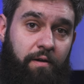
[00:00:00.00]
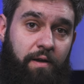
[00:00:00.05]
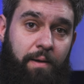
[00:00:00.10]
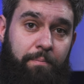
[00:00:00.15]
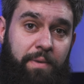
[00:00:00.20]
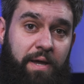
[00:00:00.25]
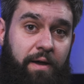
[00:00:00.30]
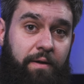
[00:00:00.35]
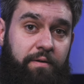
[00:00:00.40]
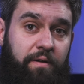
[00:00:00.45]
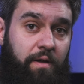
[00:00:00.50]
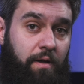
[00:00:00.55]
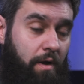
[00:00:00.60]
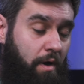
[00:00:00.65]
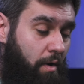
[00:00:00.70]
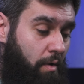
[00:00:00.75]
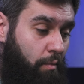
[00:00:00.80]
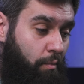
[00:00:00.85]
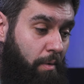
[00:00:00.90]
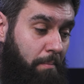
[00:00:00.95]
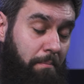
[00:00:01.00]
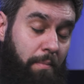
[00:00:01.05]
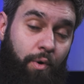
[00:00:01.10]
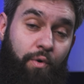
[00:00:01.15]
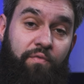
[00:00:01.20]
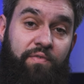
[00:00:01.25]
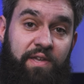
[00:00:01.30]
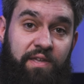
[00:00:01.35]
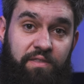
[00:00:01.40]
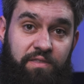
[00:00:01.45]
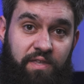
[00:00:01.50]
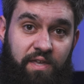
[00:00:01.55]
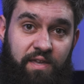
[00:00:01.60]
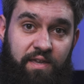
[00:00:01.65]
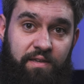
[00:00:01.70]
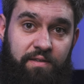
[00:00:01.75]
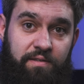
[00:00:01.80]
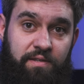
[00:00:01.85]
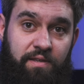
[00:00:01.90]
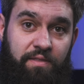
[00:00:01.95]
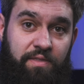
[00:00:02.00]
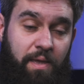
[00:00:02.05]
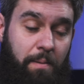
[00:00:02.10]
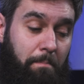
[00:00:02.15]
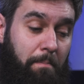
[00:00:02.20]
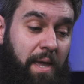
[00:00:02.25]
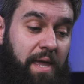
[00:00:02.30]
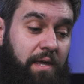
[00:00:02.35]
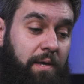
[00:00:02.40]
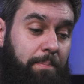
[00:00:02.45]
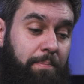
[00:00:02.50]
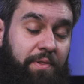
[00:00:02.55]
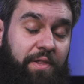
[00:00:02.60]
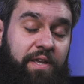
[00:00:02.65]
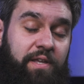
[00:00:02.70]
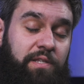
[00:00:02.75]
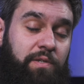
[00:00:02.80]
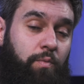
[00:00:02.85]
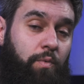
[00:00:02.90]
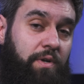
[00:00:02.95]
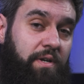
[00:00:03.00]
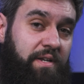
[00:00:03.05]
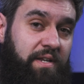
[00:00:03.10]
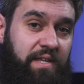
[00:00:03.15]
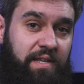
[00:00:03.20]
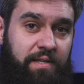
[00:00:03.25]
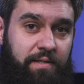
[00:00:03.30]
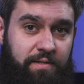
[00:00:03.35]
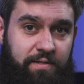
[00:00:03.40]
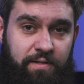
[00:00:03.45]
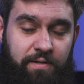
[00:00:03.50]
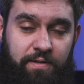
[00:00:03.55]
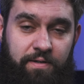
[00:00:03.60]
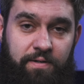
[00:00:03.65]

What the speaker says: I'm not removing things that make a place what it is.